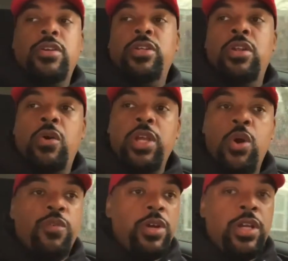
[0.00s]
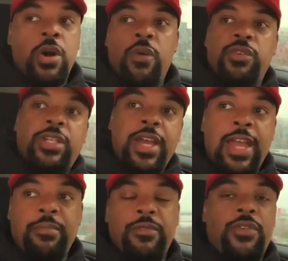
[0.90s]
You know, he
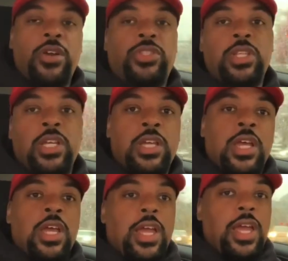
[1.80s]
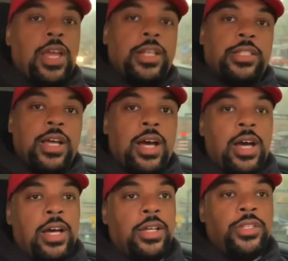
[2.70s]
overcame adversity, and
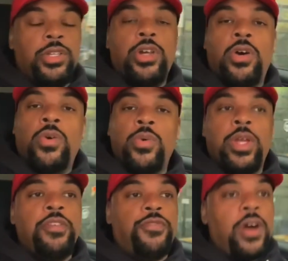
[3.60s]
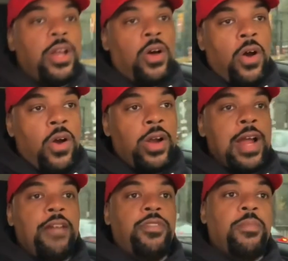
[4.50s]
you know, he fought hard
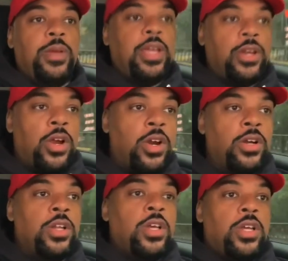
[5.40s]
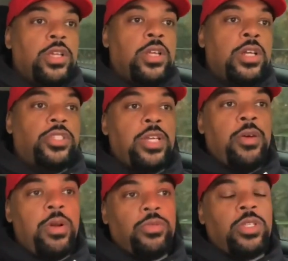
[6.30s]
after being hurt. You
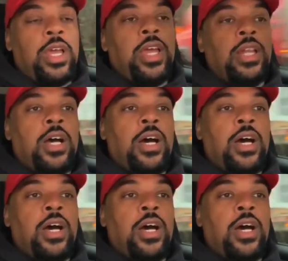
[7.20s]
understand what I'm saying?